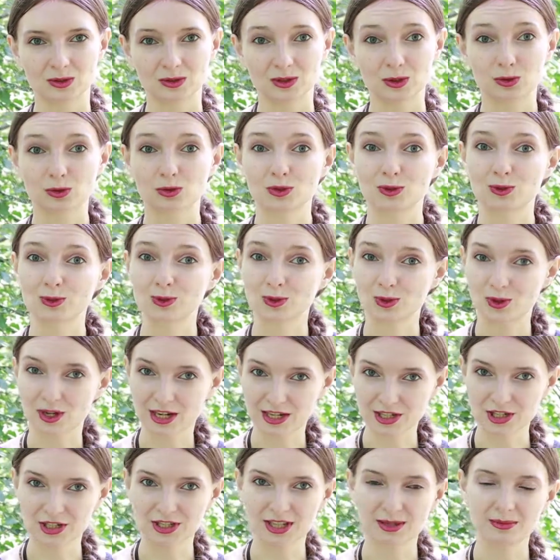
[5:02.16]
this was also
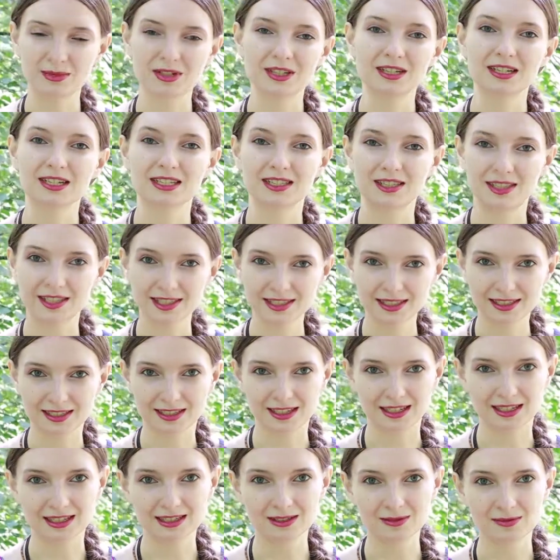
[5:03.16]
Ashtami and
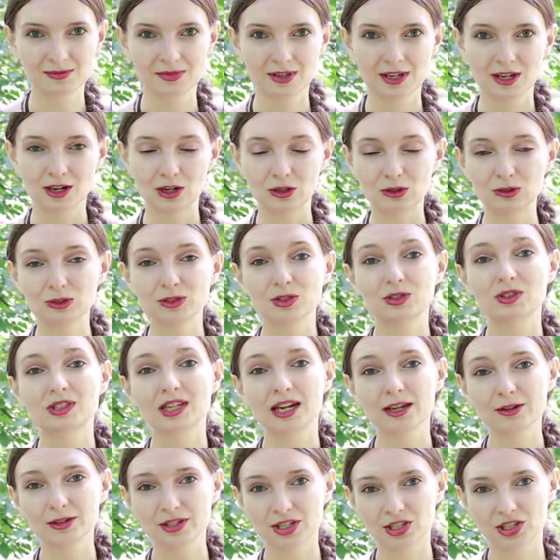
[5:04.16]
Tritiya, also
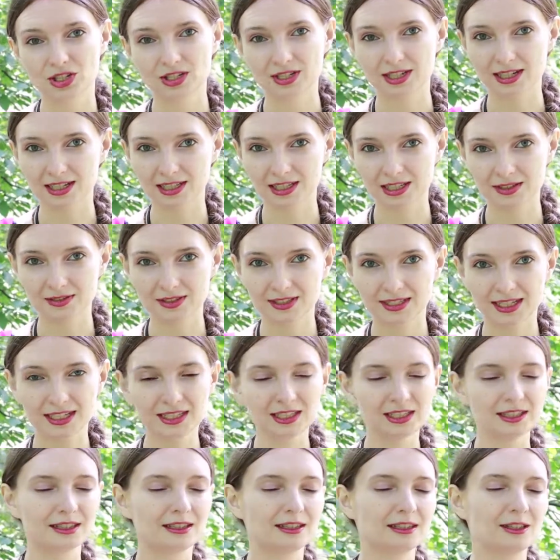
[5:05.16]
Trayodashi natives, they
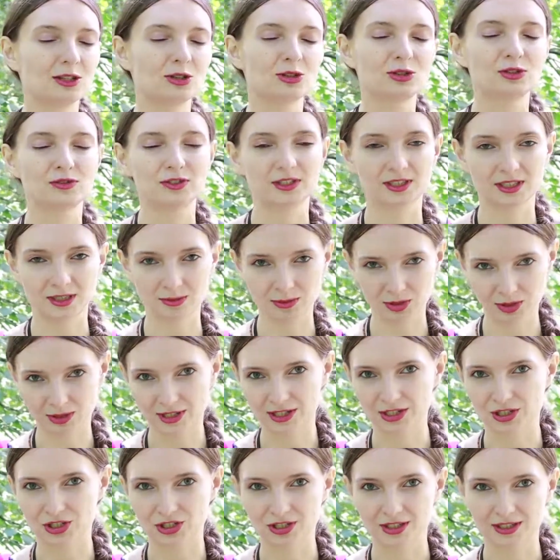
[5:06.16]
need a lot of
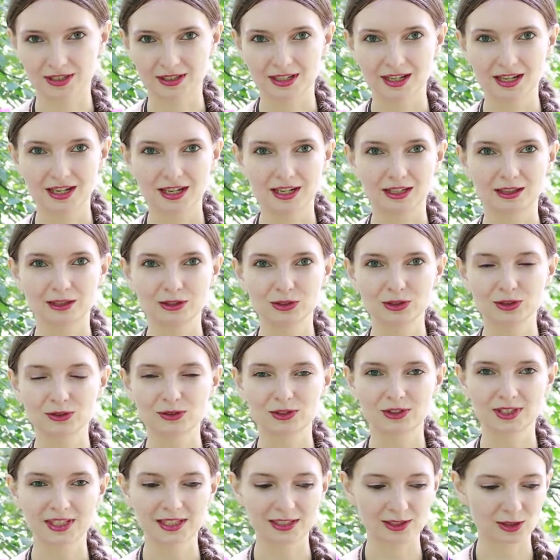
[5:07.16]
stimulation, a lot of
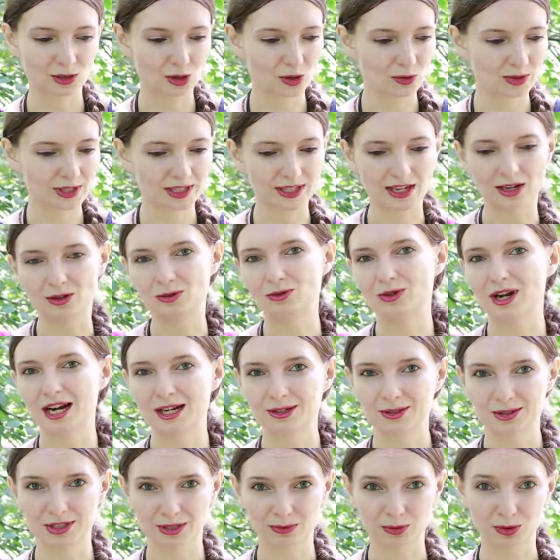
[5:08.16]
things going
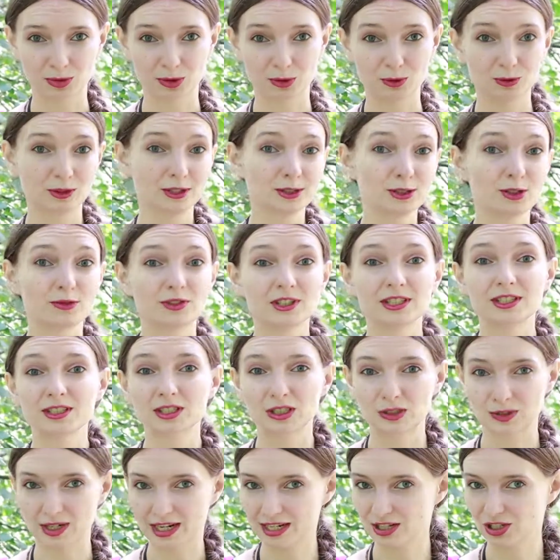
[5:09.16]
around them, lots of
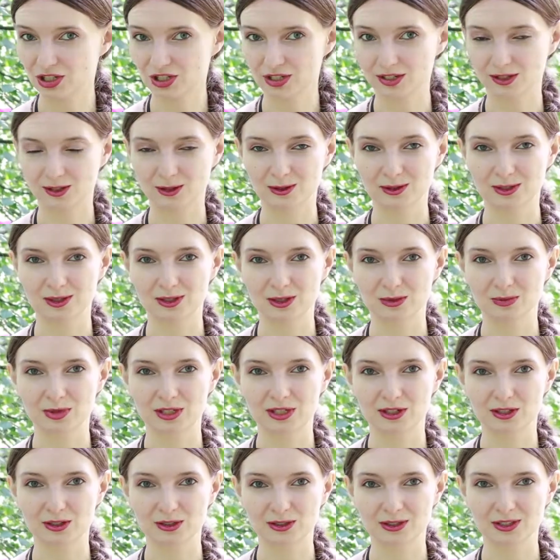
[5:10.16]
interaction also,
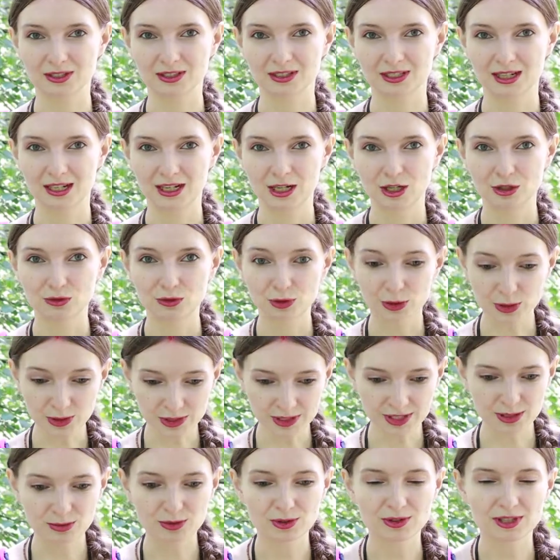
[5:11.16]
because through
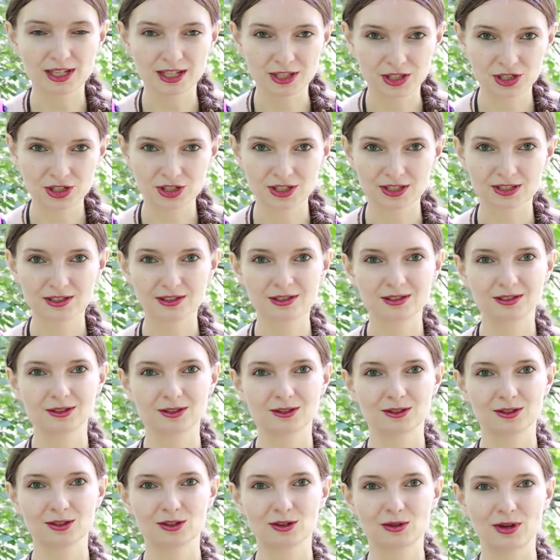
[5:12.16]
stimulation,
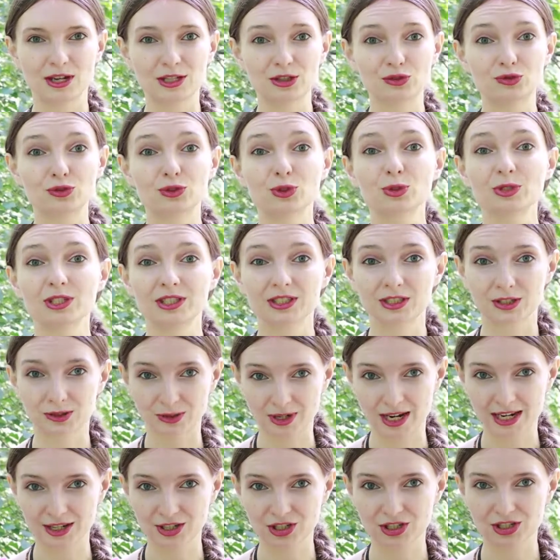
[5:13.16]
and through
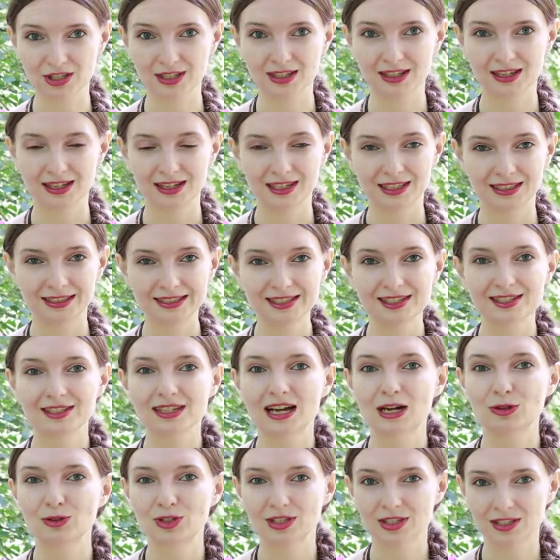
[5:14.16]
interaction, this is
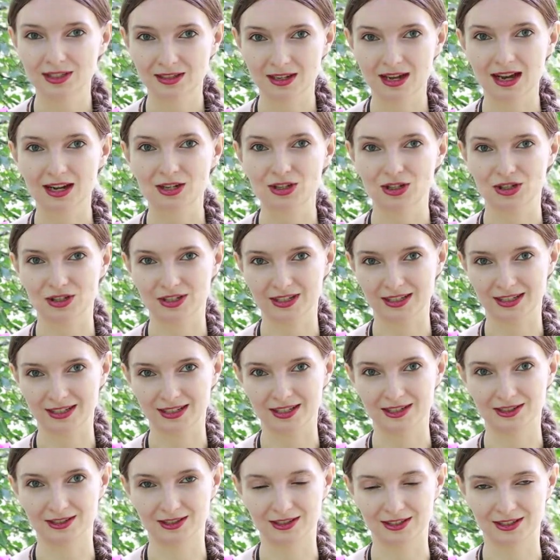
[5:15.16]
how they actually
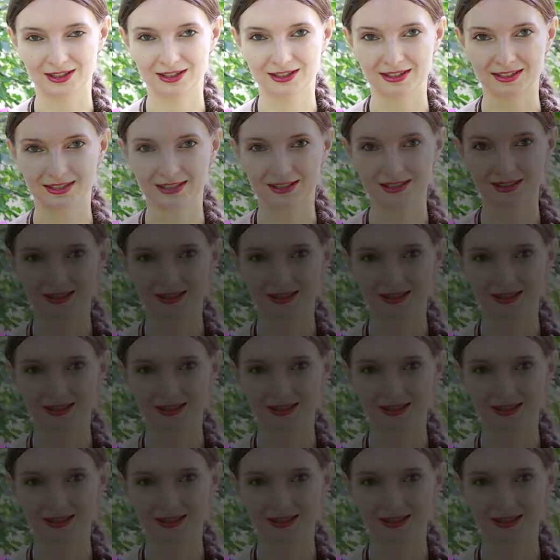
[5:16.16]
learn.